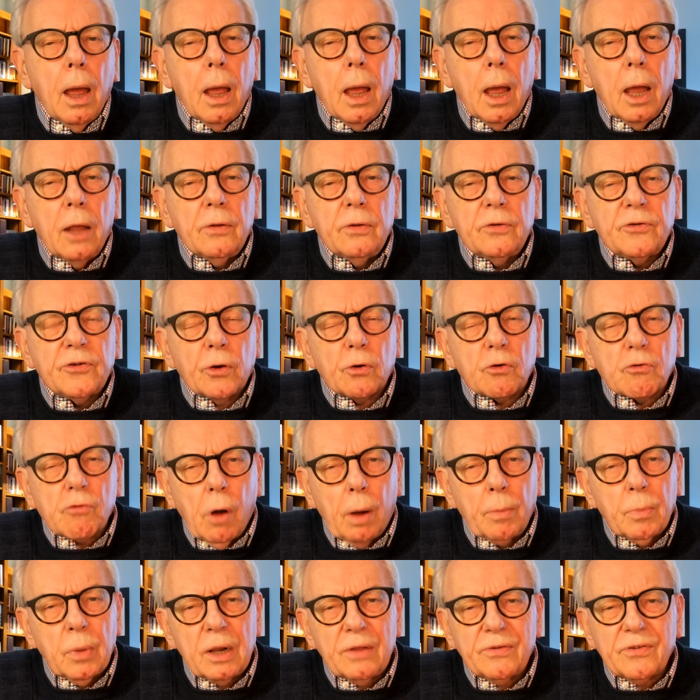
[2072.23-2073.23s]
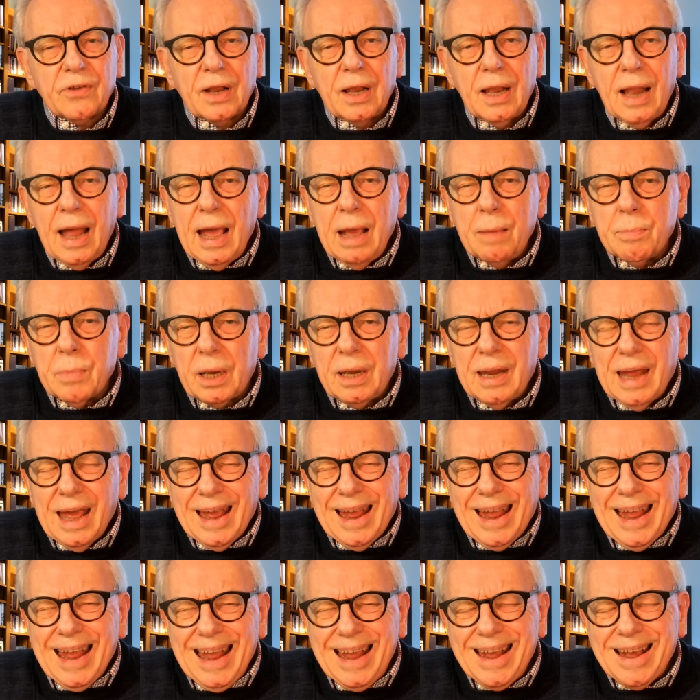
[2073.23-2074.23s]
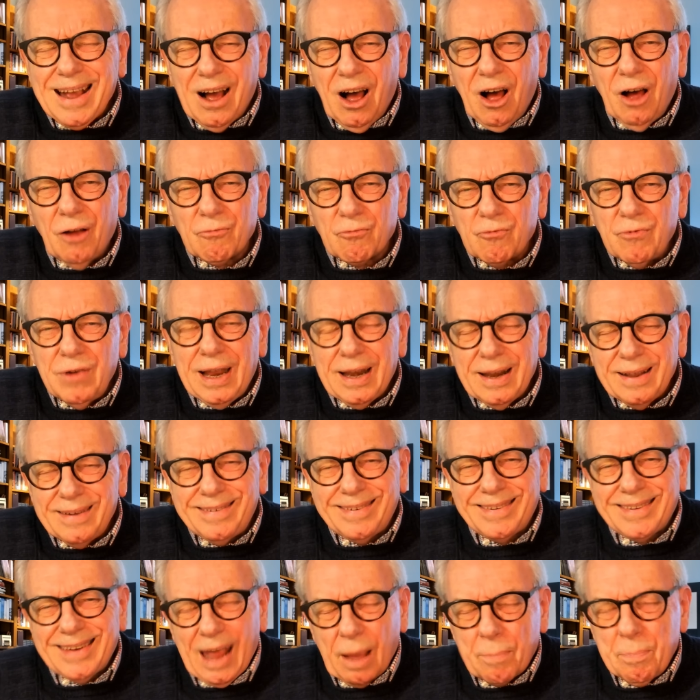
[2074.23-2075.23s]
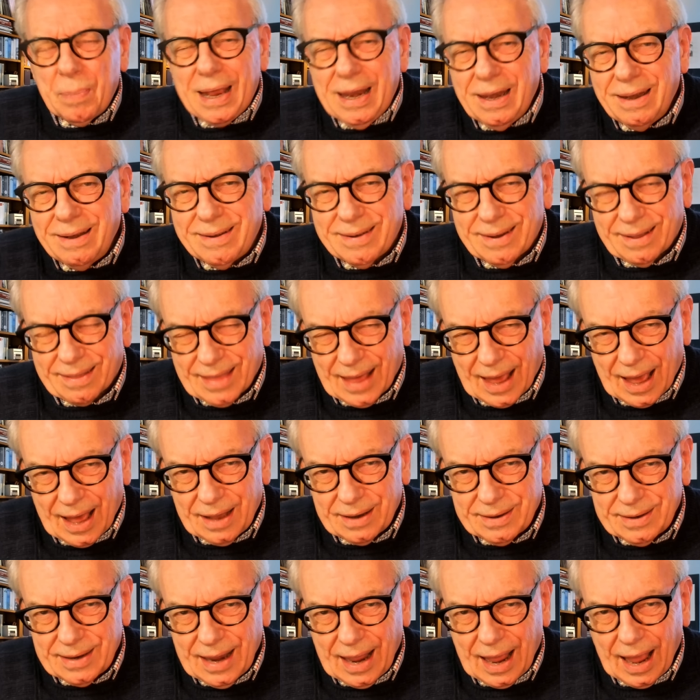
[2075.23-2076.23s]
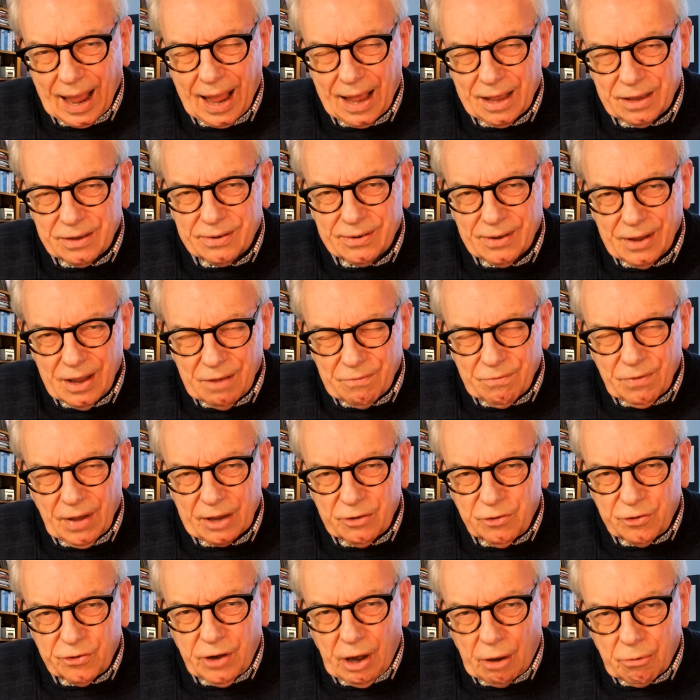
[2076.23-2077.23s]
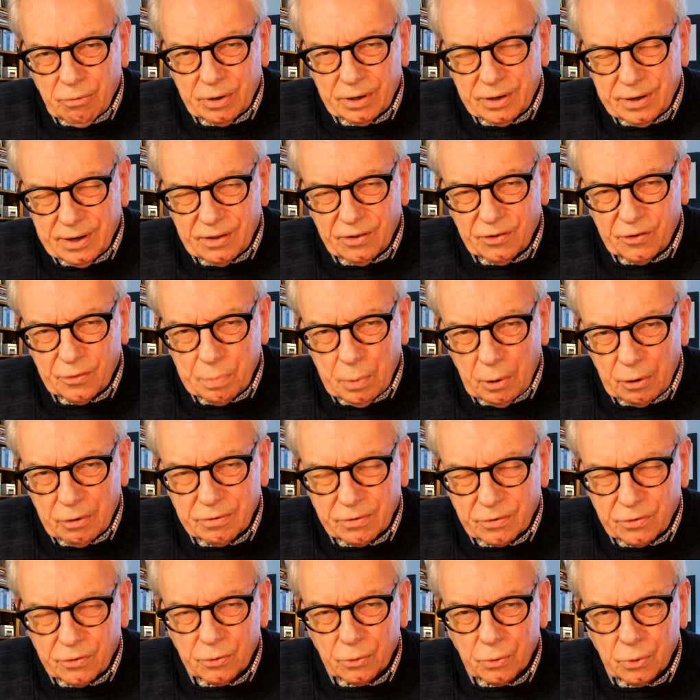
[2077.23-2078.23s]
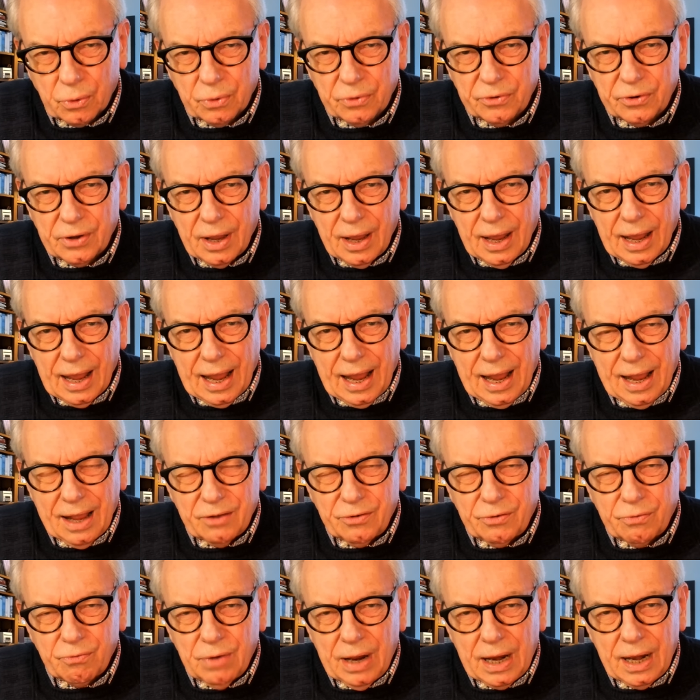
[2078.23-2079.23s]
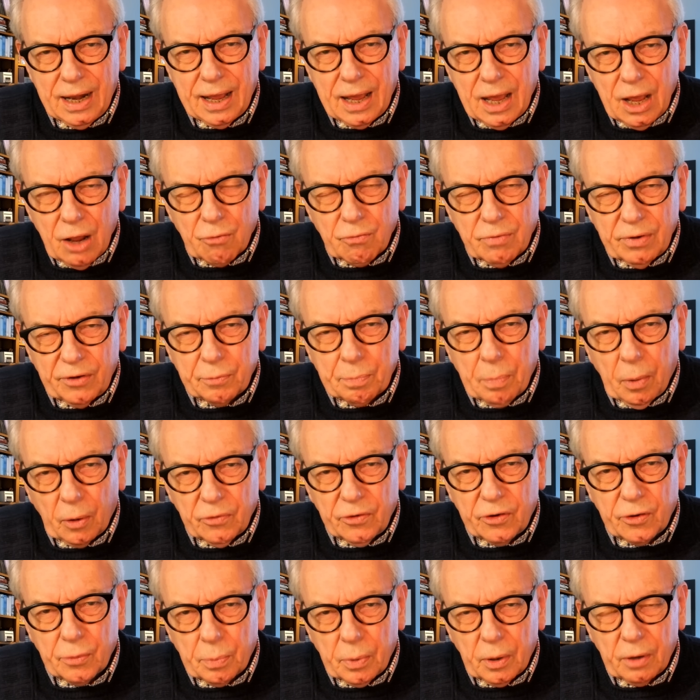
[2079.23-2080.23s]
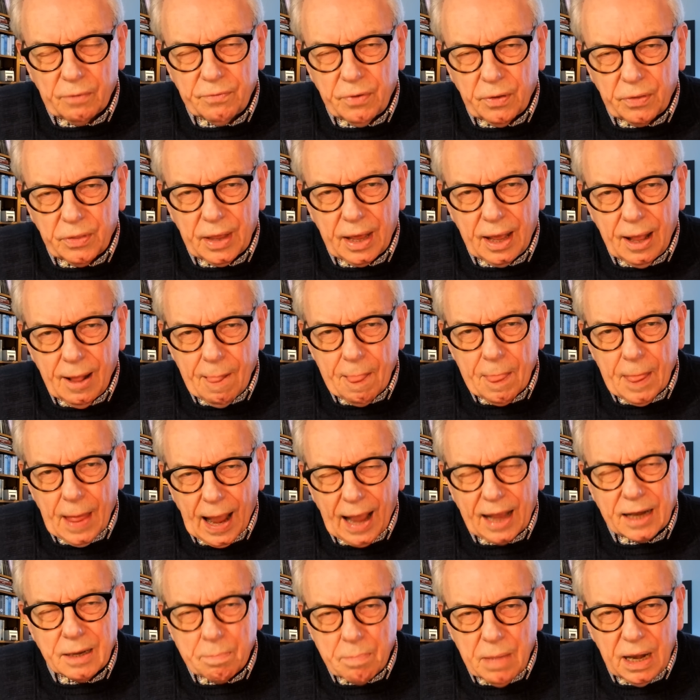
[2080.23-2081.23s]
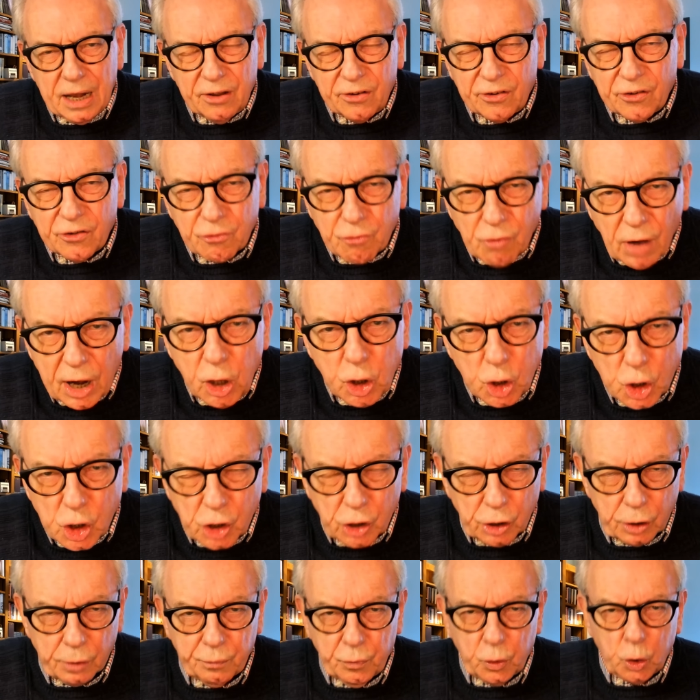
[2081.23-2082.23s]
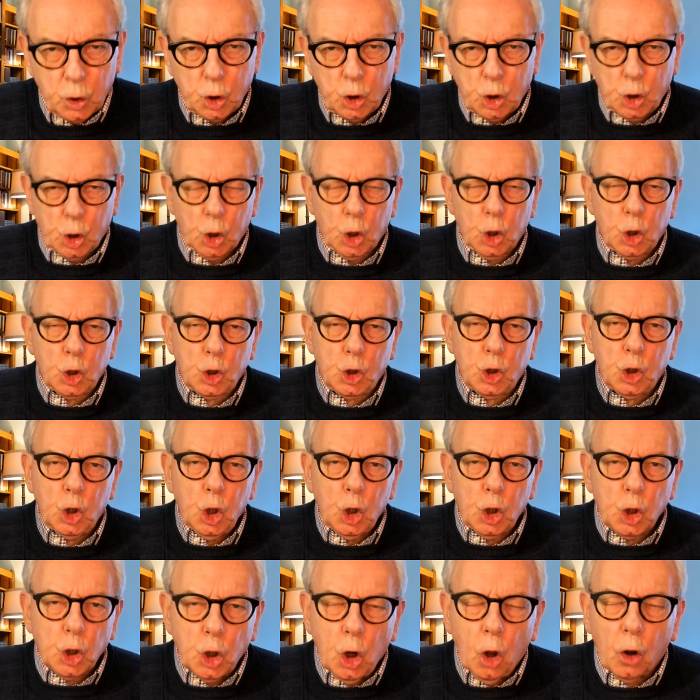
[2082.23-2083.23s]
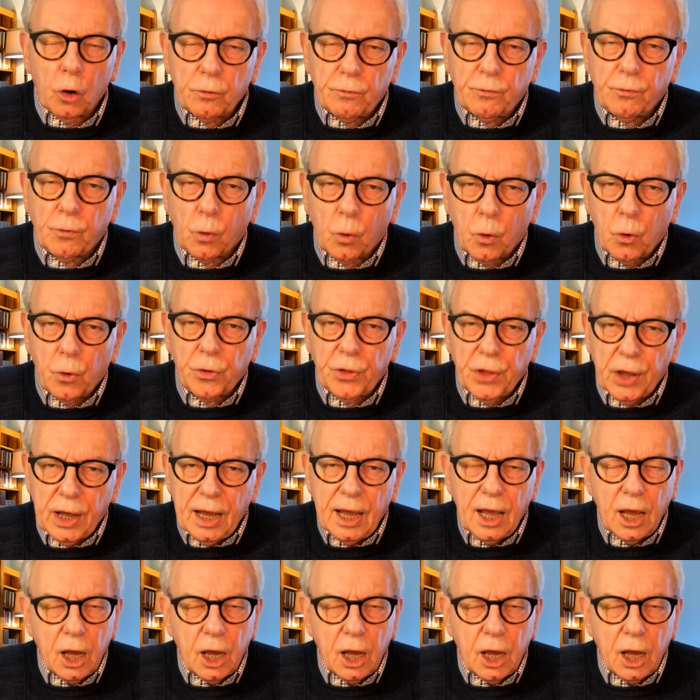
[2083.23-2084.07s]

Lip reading: So Cromwell, as a layman, he can't really step into that. As vicegerent in spirituals, he is really responsible for the administration of the church, not for the